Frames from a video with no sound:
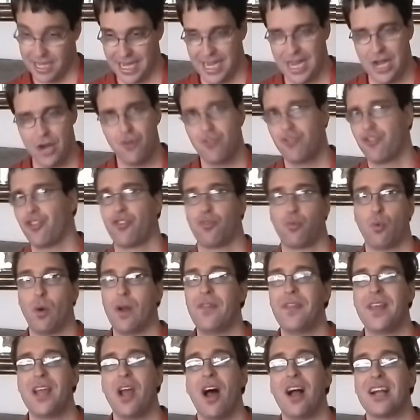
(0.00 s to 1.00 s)
here's just
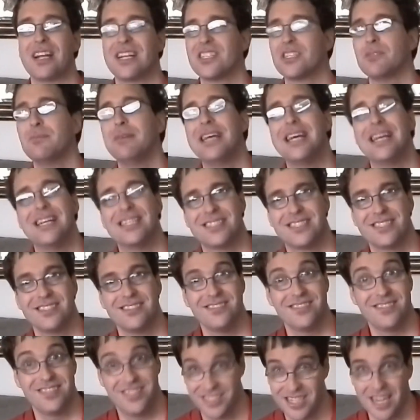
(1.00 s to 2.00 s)
what the autism is,
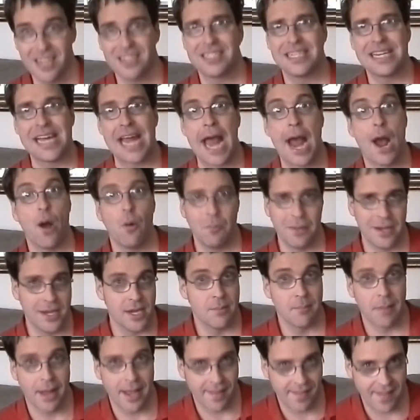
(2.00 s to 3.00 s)
doesn't help me
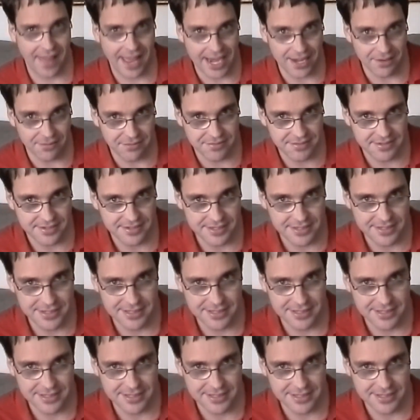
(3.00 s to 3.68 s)
in my life.